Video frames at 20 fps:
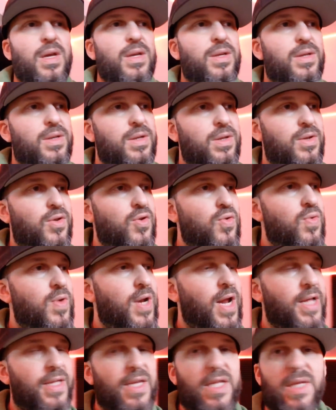to do what
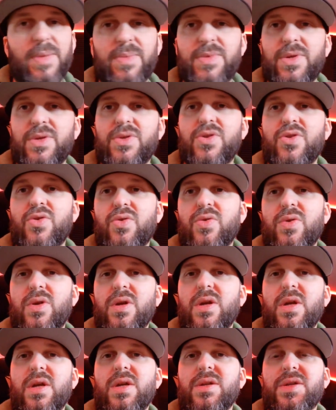I need them to do
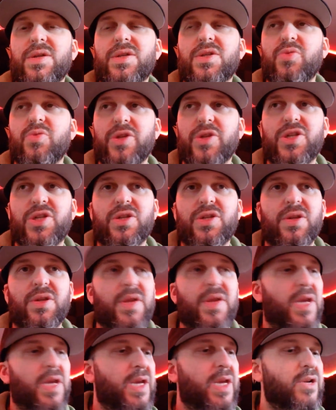to switch
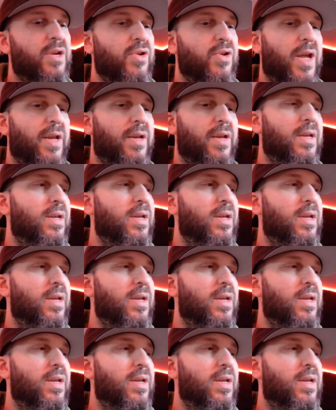the internet